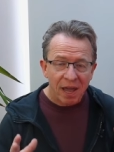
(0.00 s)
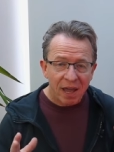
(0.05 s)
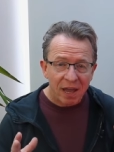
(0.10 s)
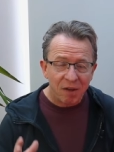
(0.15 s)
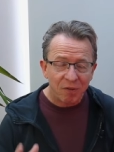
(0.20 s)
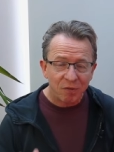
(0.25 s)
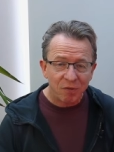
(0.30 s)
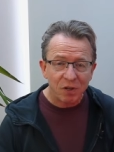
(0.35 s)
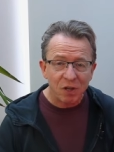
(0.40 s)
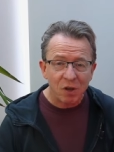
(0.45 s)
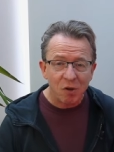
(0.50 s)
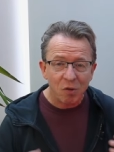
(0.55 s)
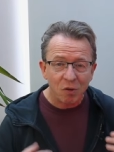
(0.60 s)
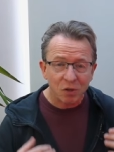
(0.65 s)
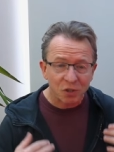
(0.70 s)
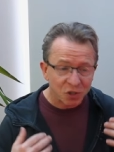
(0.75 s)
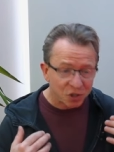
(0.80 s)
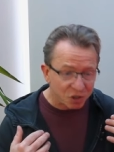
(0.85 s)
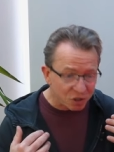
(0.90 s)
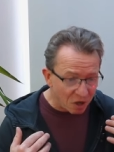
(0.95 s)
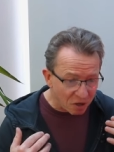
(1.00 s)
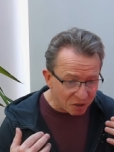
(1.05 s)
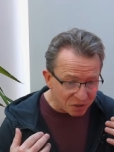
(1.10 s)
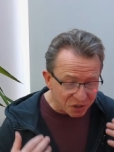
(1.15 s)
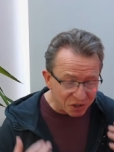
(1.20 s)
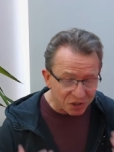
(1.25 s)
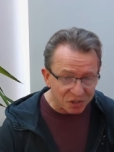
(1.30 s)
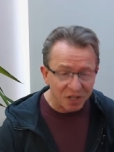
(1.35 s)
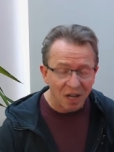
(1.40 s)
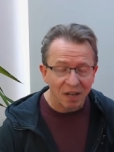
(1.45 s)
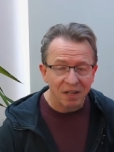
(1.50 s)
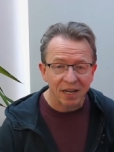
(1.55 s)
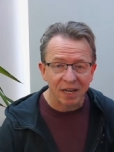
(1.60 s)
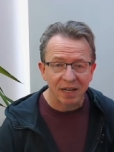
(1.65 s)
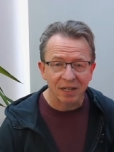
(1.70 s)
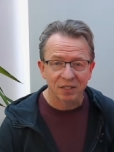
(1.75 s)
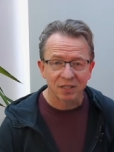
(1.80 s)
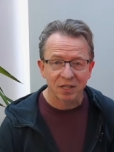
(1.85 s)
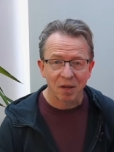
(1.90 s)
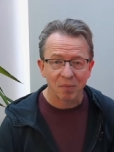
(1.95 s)
If you start
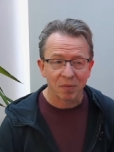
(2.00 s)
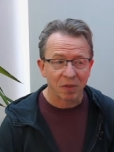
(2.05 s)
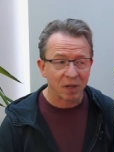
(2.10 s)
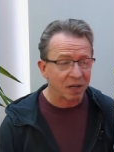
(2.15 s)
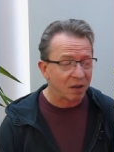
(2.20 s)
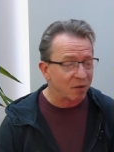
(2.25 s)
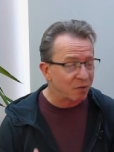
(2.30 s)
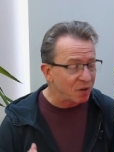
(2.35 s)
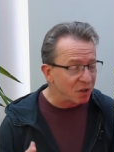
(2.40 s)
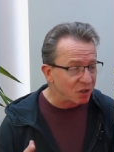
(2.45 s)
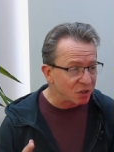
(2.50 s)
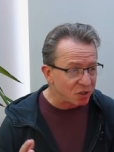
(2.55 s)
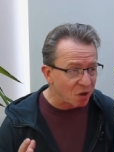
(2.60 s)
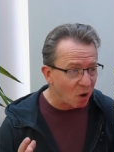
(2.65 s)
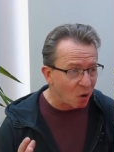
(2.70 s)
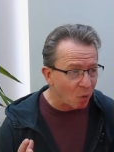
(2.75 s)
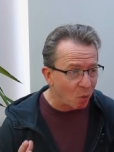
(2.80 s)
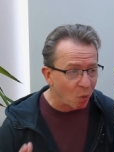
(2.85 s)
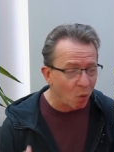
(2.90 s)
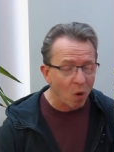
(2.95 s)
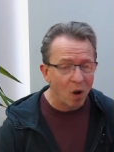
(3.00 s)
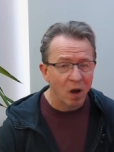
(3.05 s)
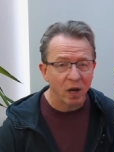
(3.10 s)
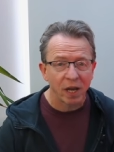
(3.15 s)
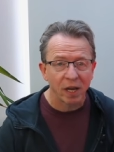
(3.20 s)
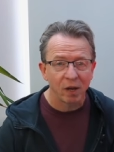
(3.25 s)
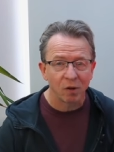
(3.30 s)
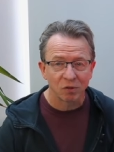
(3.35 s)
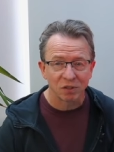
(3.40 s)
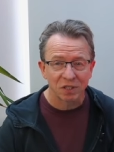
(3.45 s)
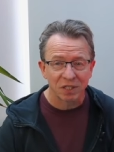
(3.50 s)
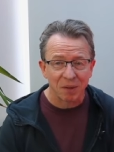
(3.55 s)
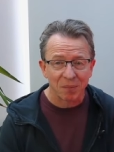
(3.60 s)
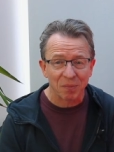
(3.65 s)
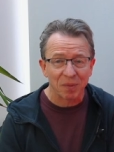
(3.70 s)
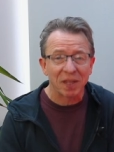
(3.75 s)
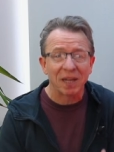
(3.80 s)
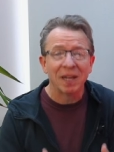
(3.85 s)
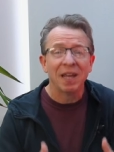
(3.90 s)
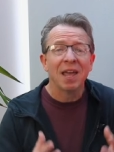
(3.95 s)
studying something, if you start working on
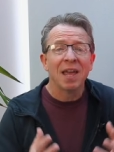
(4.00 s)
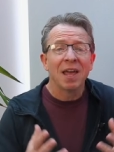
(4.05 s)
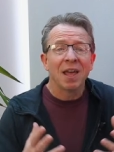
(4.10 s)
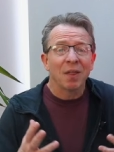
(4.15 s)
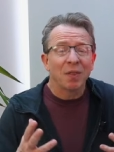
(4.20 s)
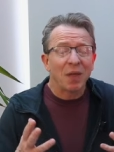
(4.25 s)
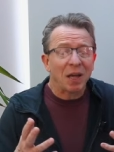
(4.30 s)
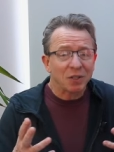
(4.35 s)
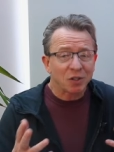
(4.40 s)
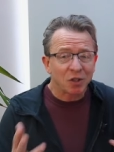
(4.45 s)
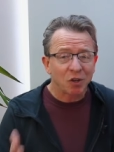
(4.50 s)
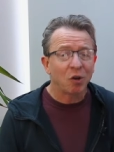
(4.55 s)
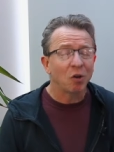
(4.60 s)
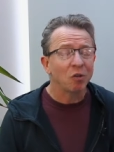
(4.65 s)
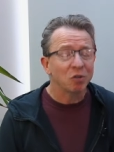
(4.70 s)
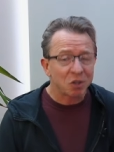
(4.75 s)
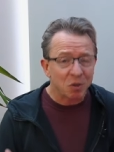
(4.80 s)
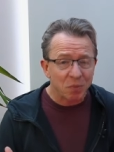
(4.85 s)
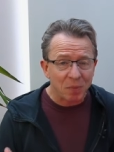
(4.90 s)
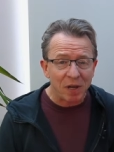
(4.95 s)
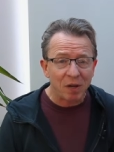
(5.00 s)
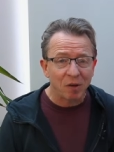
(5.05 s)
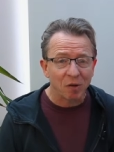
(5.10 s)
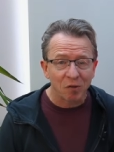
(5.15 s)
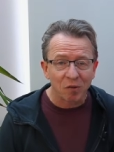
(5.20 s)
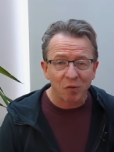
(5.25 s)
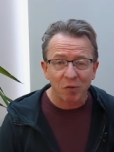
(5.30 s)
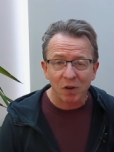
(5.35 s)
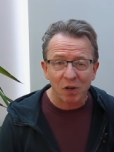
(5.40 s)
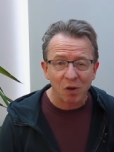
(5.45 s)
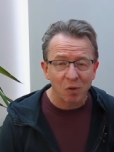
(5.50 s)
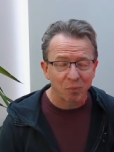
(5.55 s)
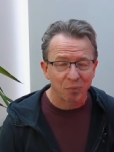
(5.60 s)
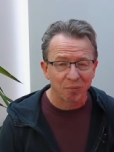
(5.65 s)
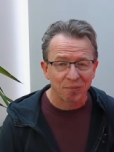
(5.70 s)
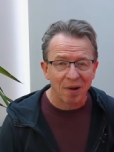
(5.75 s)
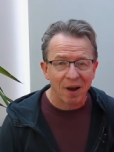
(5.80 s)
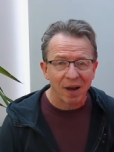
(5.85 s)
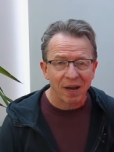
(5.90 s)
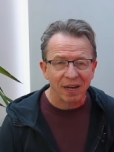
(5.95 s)
something, that's got to be good for your
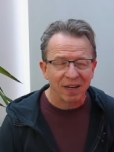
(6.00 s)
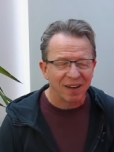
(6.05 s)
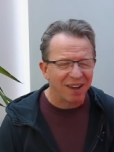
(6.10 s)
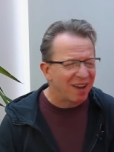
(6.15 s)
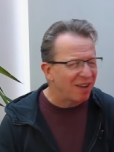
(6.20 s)
brain.